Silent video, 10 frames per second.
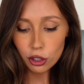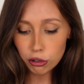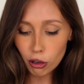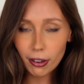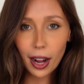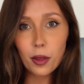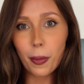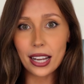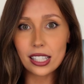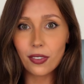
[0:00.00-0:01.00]
draw around the
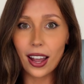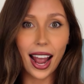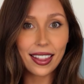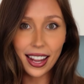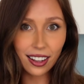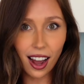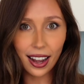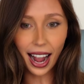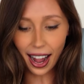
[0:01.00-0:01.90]
base of it, and then cut it